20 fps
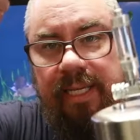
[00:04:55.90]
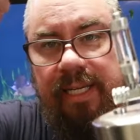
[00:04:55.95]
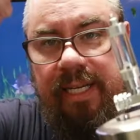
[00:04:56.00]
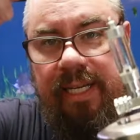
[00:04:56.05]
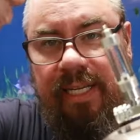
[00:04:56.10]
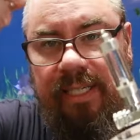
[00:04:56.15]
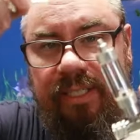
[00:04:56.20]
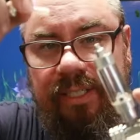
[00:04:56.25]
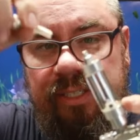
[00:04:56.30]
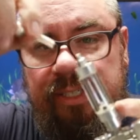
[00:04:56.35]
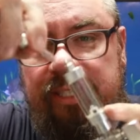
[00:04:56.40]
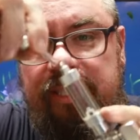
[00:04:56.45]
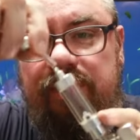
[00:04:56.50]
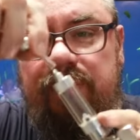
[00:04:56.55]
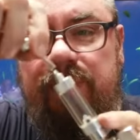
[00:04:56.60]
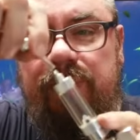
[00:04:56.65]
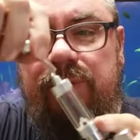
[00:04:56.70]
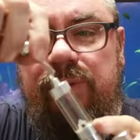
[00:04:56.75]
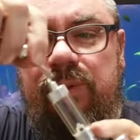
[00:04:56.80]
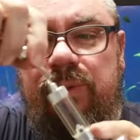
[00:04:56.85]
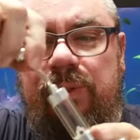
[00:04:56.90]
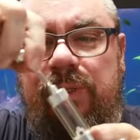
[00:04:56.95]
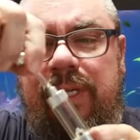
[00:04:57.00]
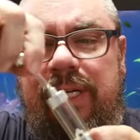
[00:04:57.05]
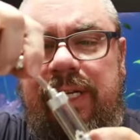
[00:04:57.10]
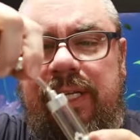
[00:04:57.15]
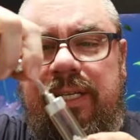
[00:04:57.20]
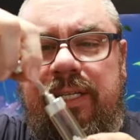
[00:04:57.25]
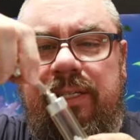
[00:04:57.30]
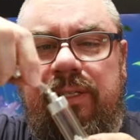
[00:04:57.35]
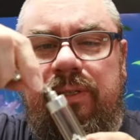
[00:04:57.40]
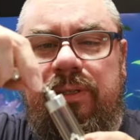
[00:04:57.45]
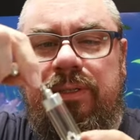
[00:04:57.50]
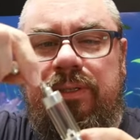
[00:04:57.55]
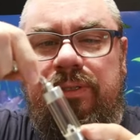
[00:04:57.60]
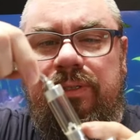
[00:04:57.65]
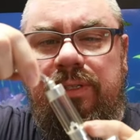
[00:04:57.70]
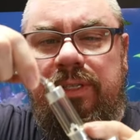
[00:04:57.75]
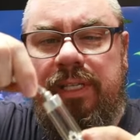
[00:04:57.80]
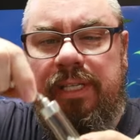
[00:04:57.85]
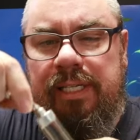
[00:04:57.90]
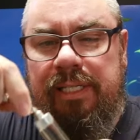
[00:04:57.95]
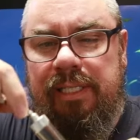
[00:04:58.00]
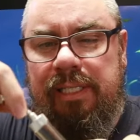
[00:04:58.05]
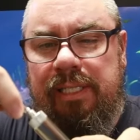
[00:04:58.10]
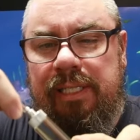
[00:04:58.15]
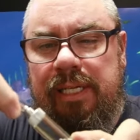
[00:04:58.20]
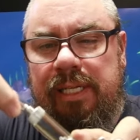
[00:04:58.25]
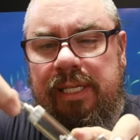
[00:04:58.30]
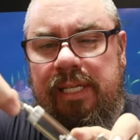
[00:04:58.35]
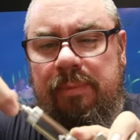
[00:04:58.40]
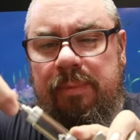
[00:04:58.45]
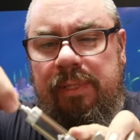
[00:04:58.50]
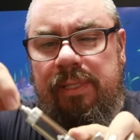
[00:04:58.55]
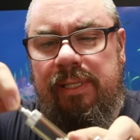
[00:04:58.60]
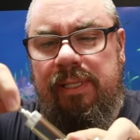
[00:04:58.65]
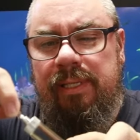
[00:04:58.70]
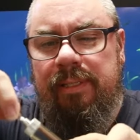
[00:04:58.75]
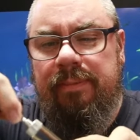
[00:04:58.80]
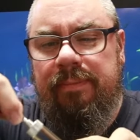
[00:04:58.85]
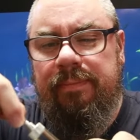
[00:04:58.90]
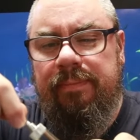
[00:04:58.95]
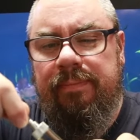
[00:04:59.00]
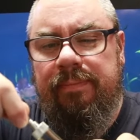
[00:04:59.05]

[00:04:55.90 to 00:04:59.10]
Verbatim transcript: Connect your C O two line onto the little nipple,